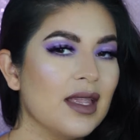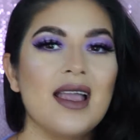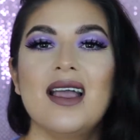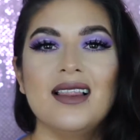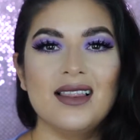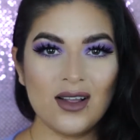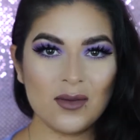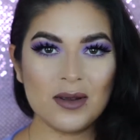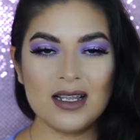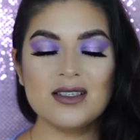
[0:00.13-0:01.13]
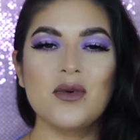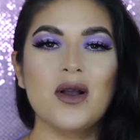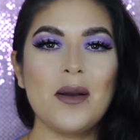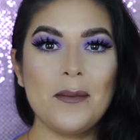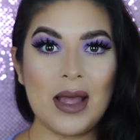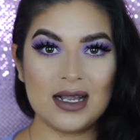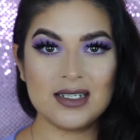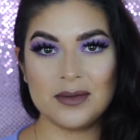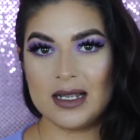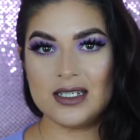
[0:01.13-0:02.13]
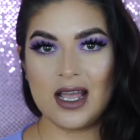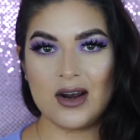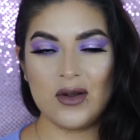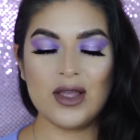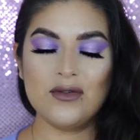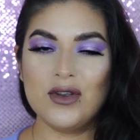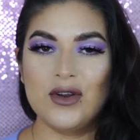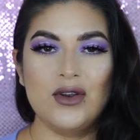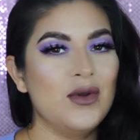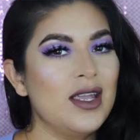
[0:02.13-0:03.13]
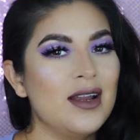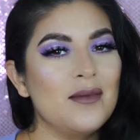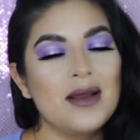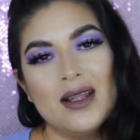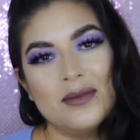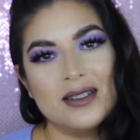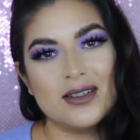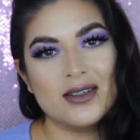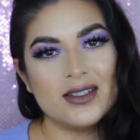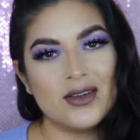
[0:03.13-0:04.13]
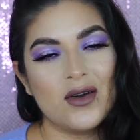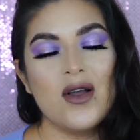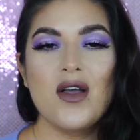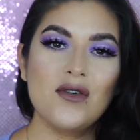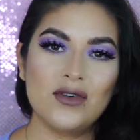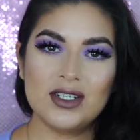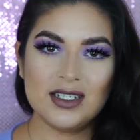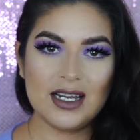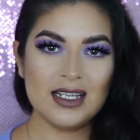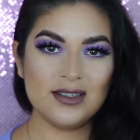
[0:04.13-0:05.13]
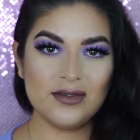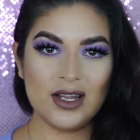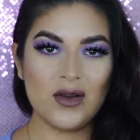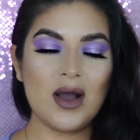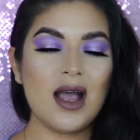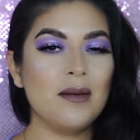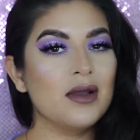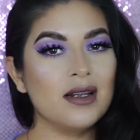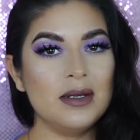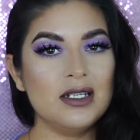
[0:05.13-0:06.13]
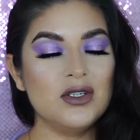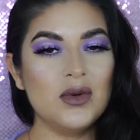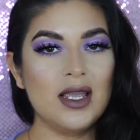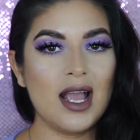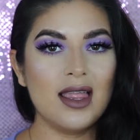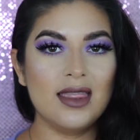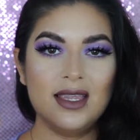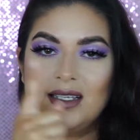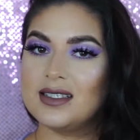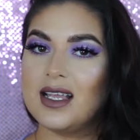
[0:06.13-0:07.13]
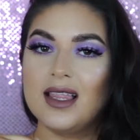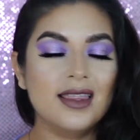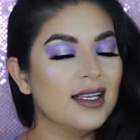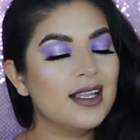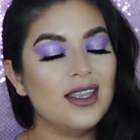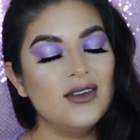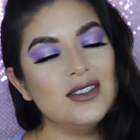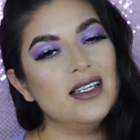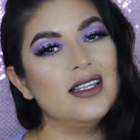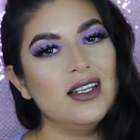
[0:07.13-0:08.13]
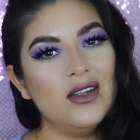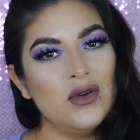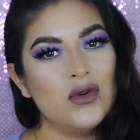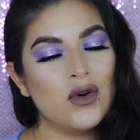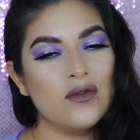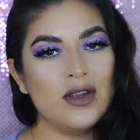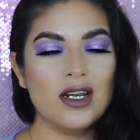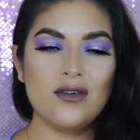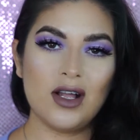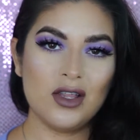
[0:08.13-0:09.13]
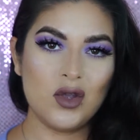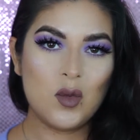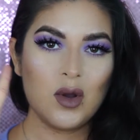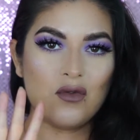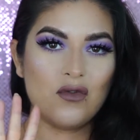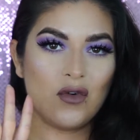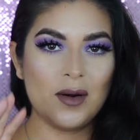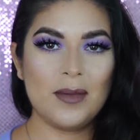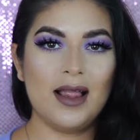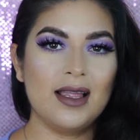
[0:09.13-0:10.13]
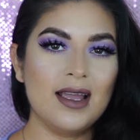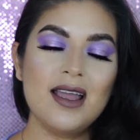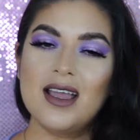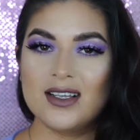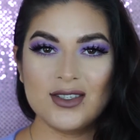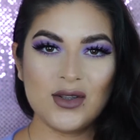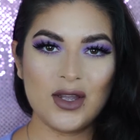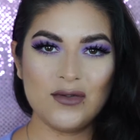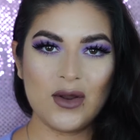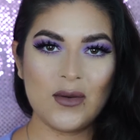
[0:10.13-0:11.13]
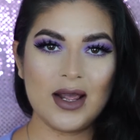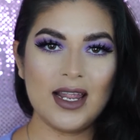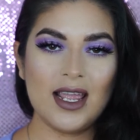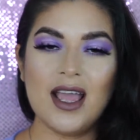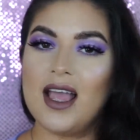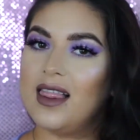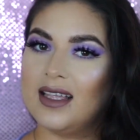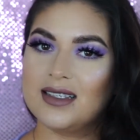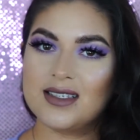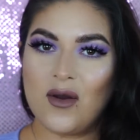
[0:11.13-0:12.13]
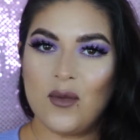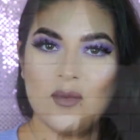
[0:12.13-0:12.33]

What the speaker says: Hello beauties, welcome back to my channel. If you're new here, my name is Crystal. For today's video, I'm going to be doing this look using the new Norvina Volume 4 palette. So if you're ready, let's go!